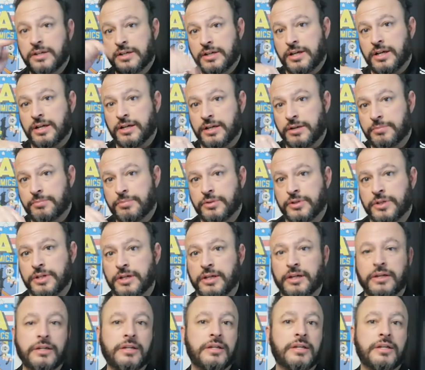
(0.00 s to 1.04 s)
I'm going to put
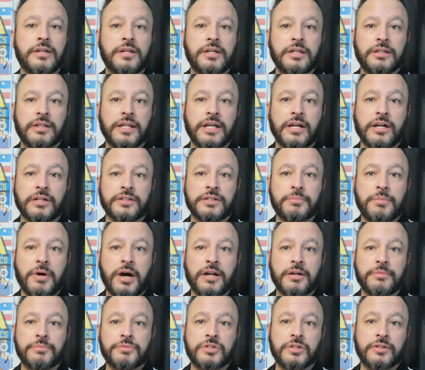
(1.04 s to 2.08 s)
a link on the
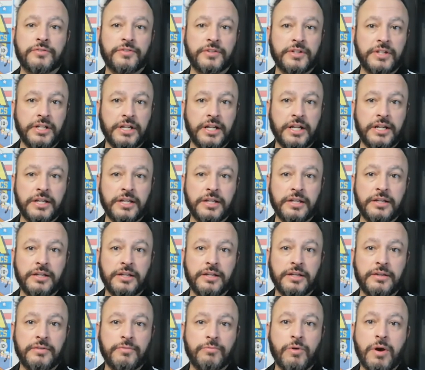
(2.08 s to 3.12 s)
bottom, so if you need
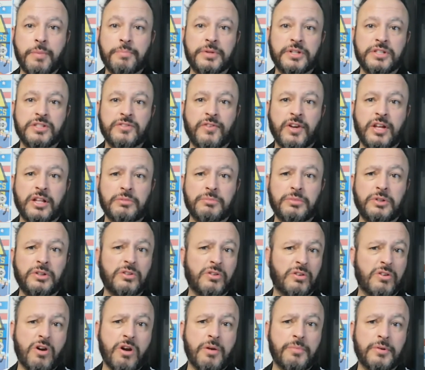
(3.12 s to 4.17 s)
any weapons available or
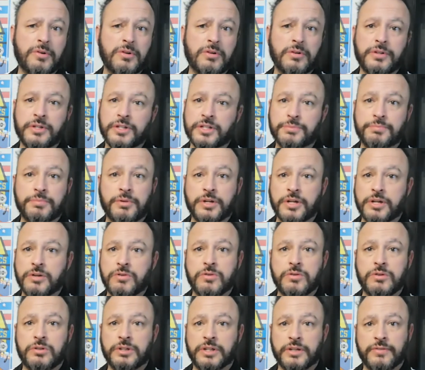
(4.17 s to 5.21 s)
armor, he's pretty
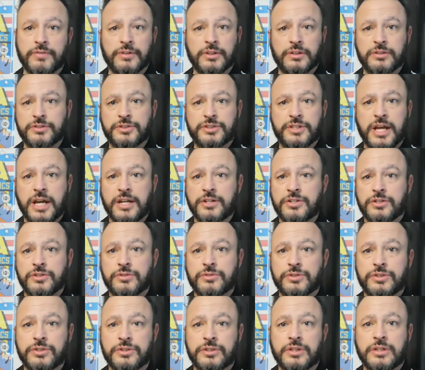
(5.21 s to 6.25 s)
cool, even little
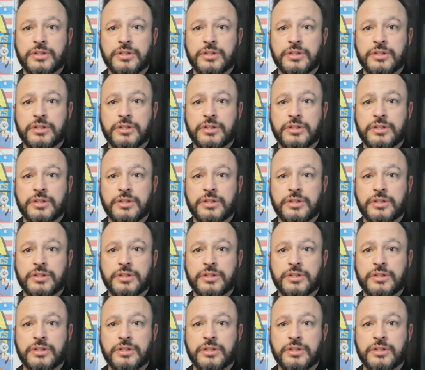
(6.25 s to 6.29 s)
statues.